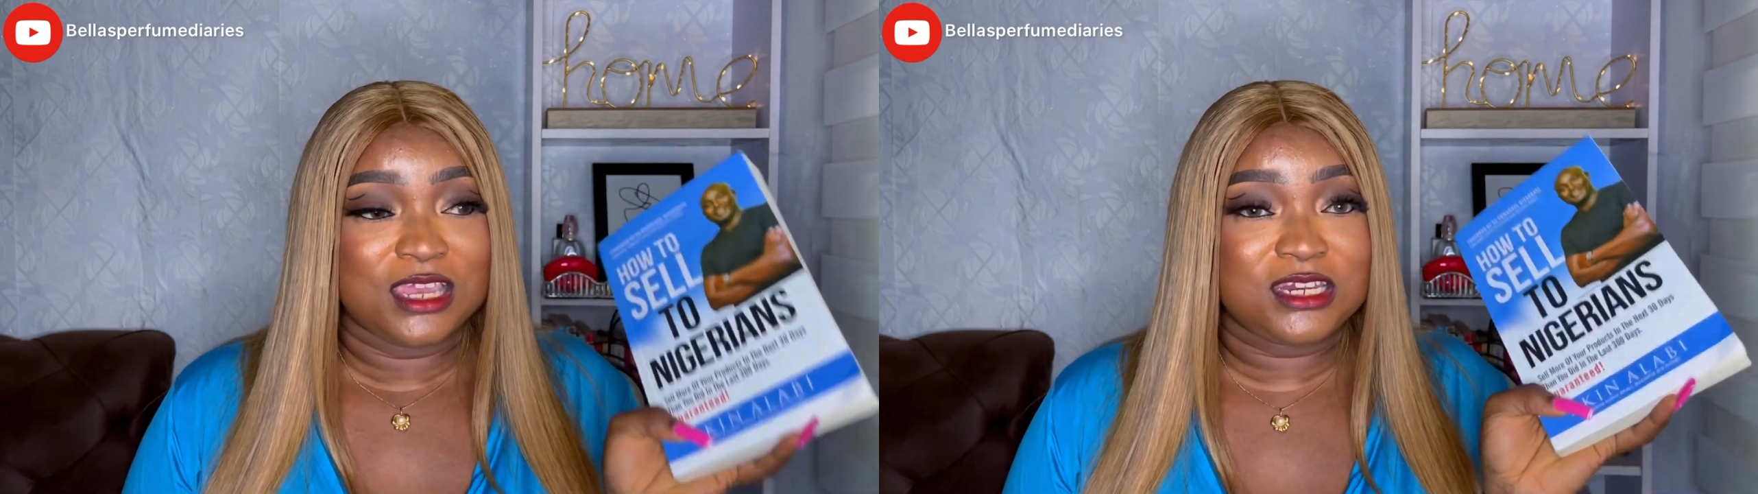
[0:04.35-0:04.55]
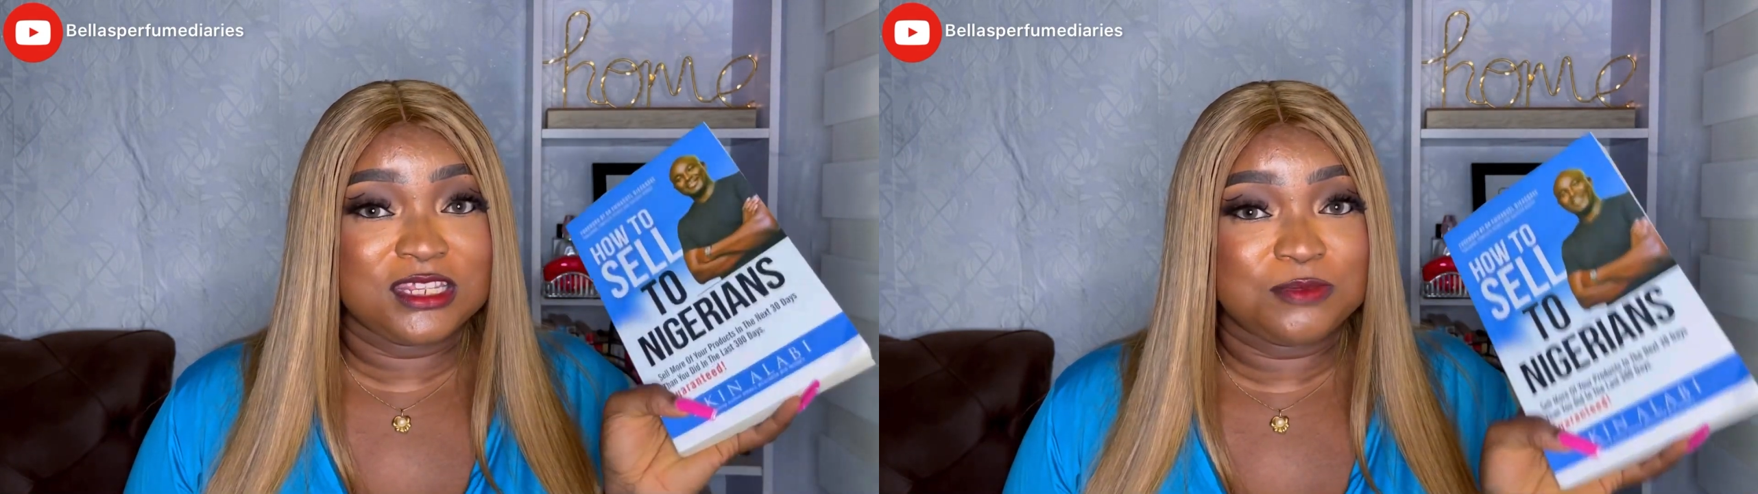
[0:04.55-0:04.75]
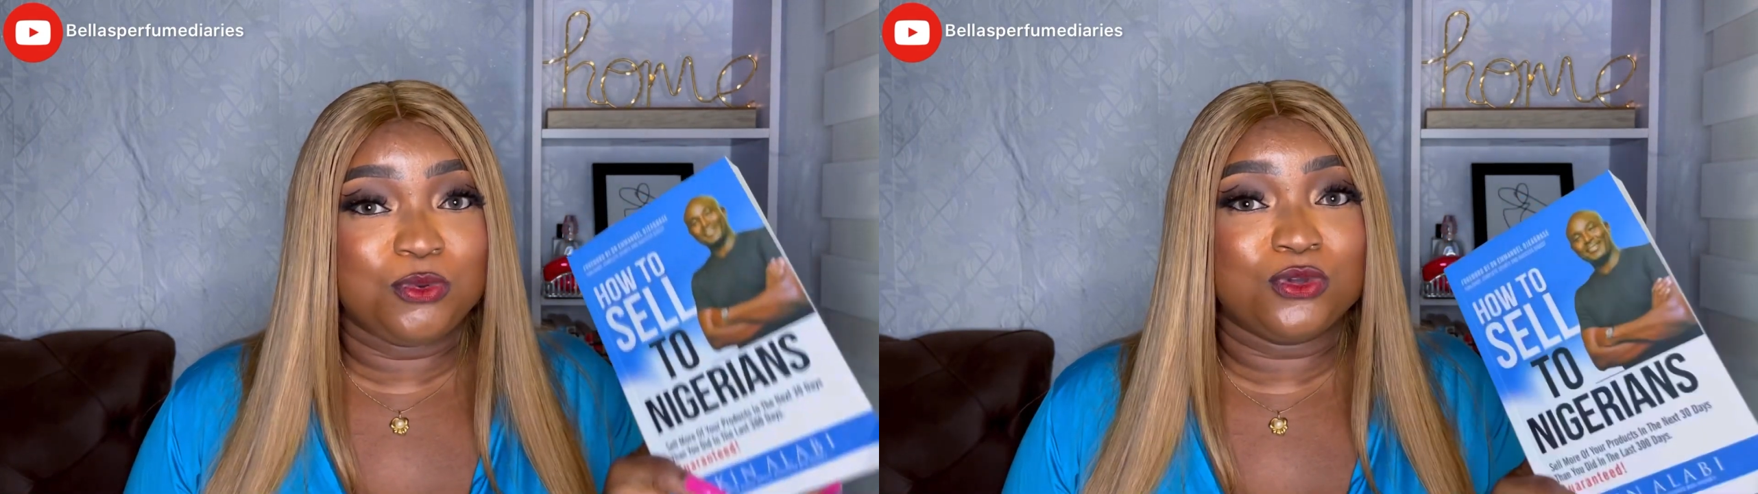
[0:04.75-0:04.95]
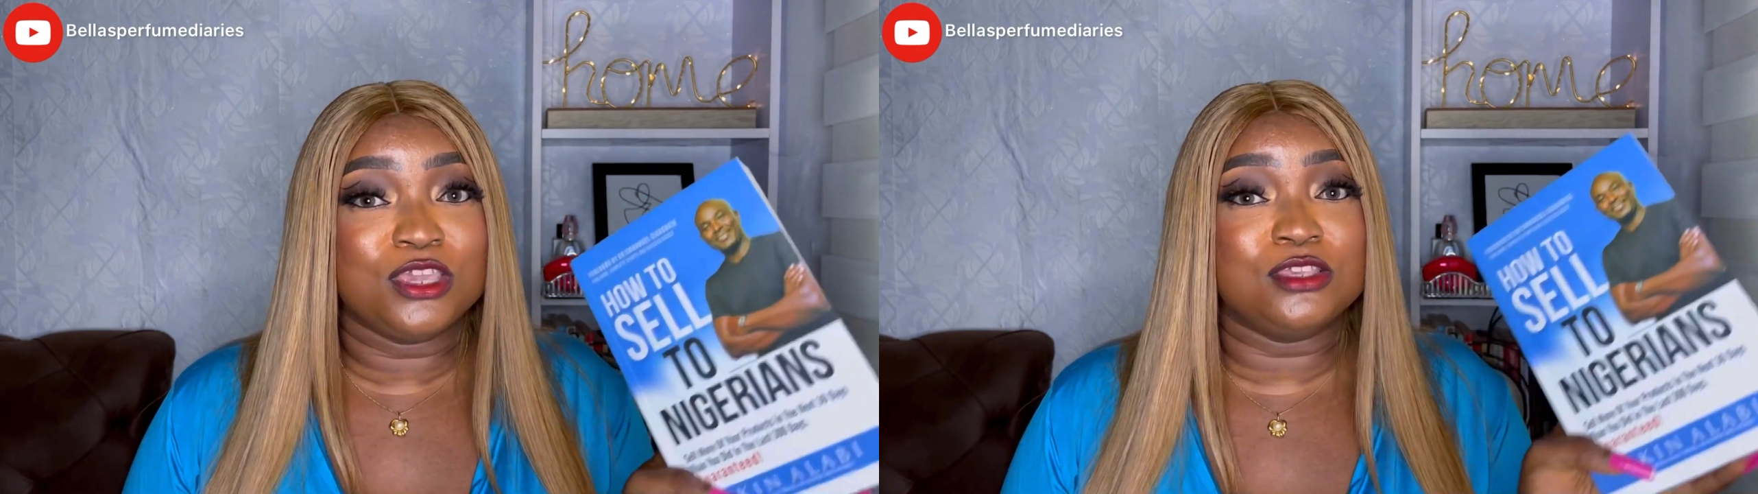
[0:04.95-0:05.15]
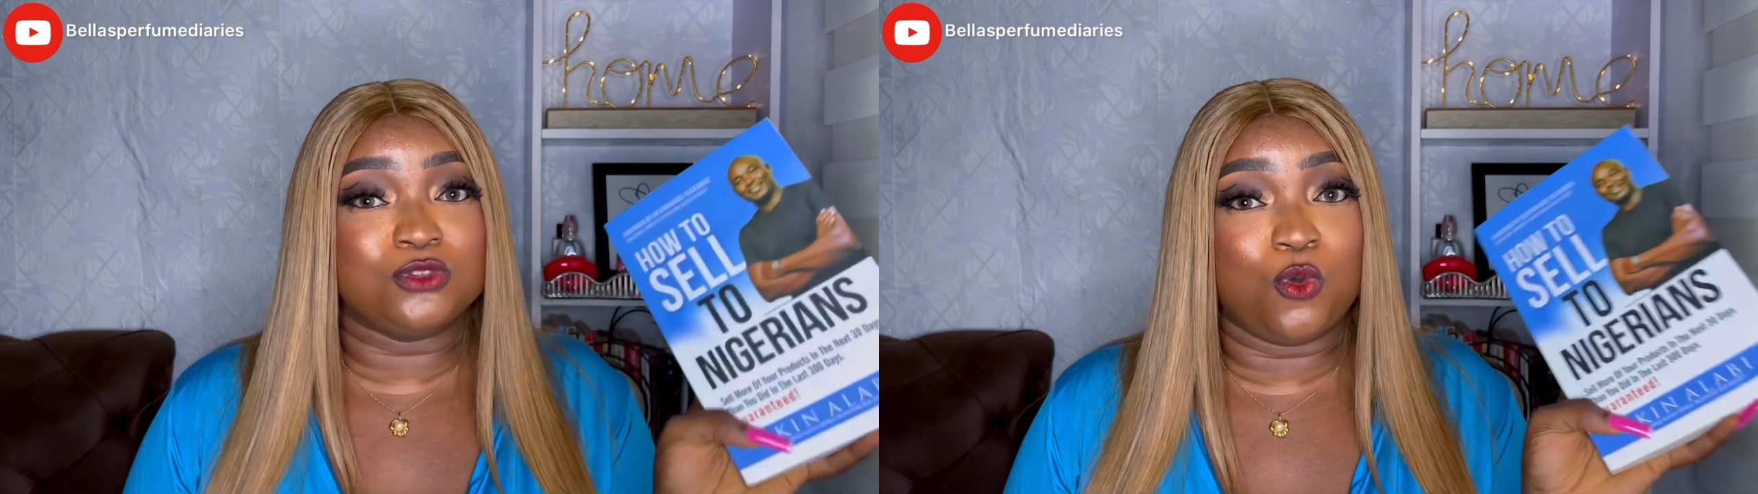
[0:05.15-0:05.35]
this book
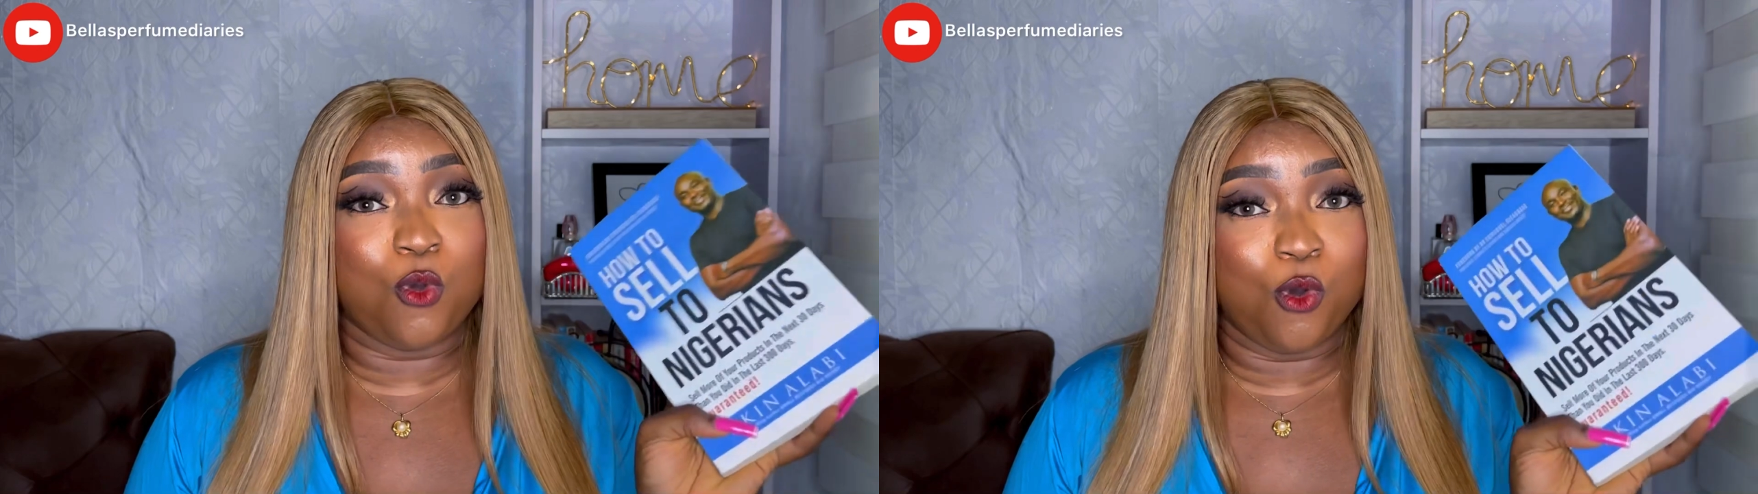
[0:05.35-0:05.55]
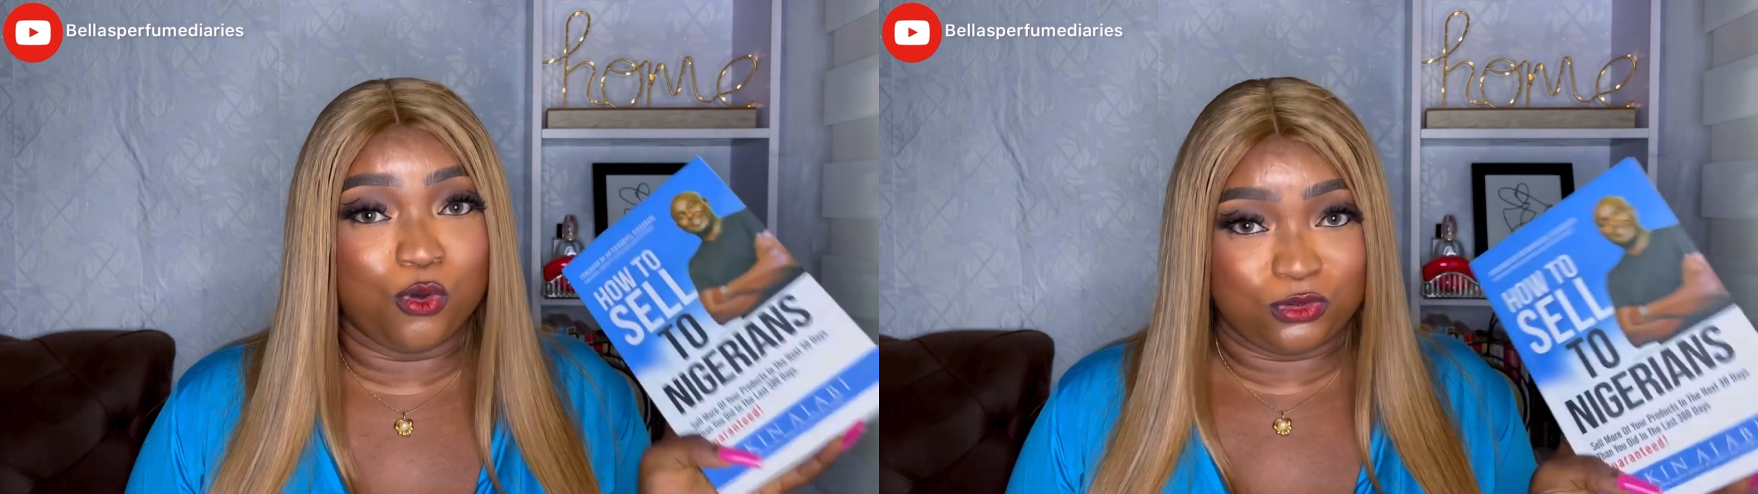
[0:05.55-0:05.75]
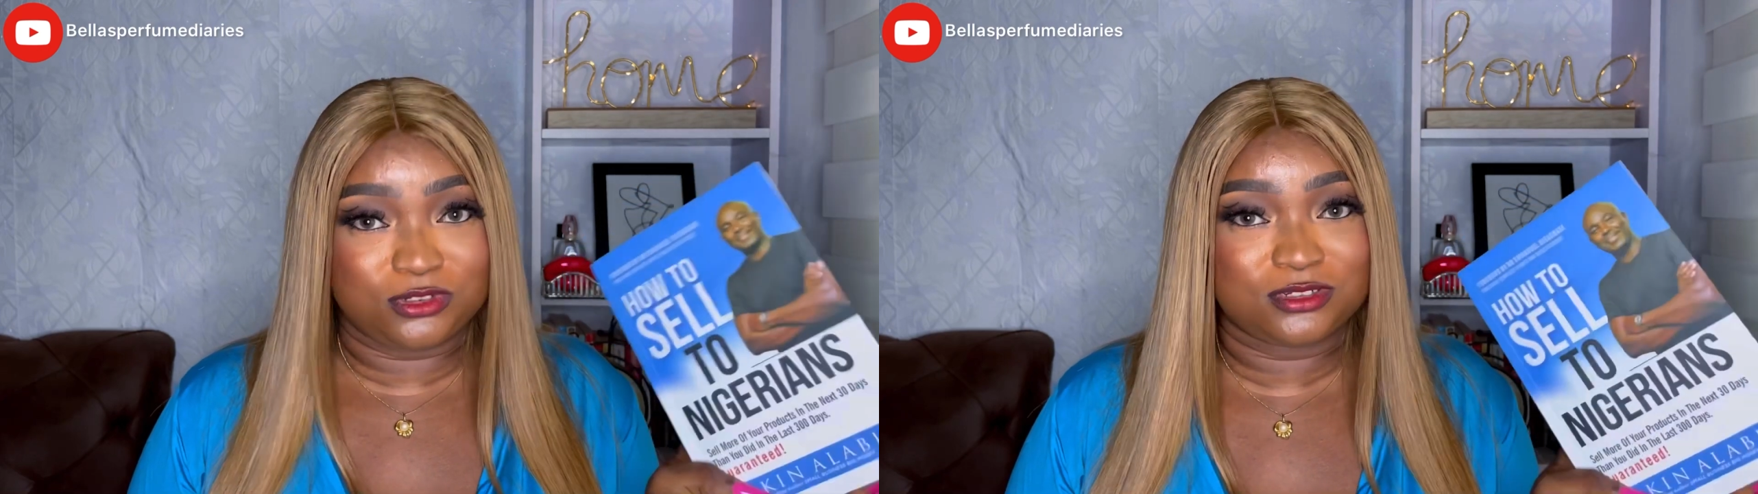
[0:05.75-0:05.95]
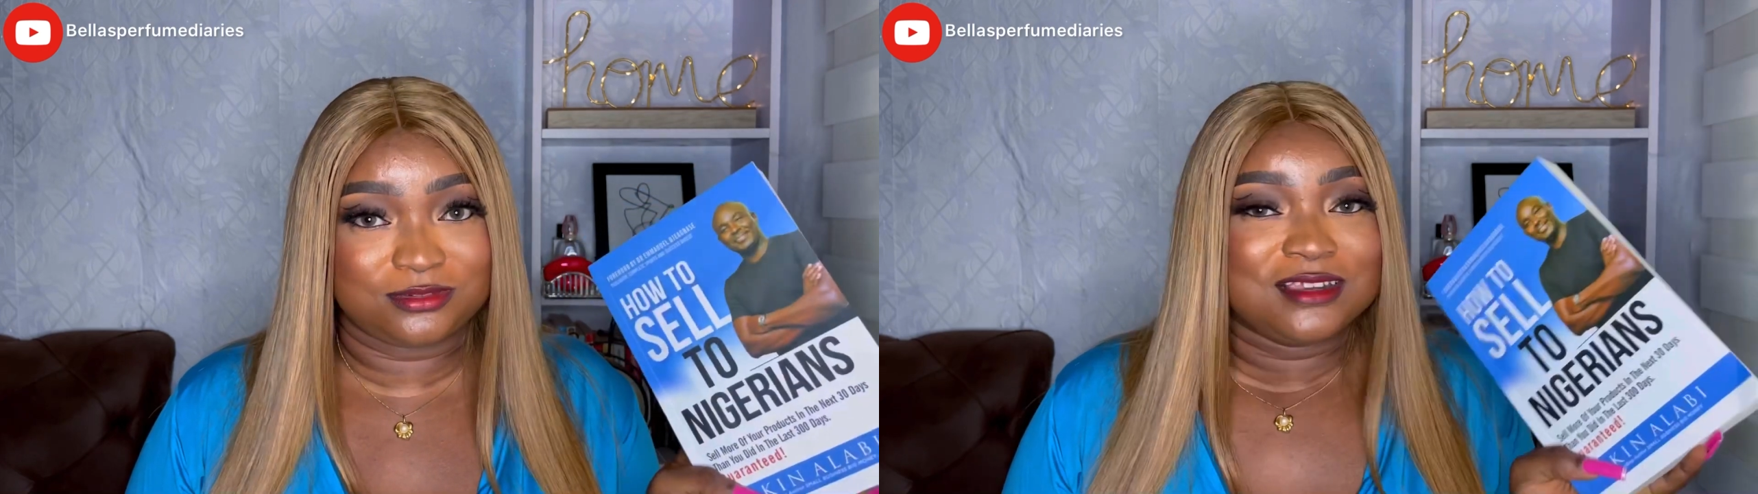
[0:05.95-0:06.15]
is gold.